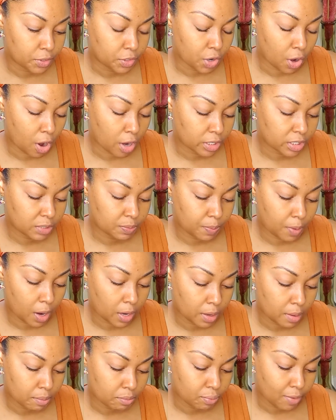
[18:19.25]
Dark
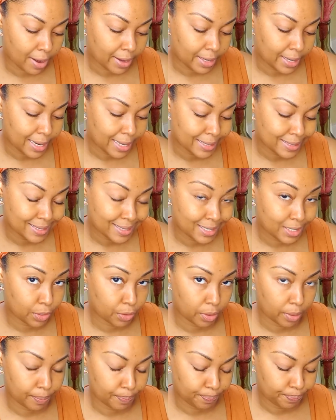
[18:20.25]
Spot Brightening
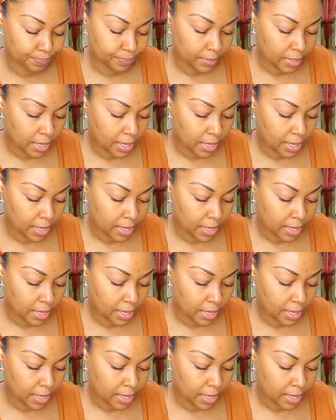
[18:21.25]
Serum.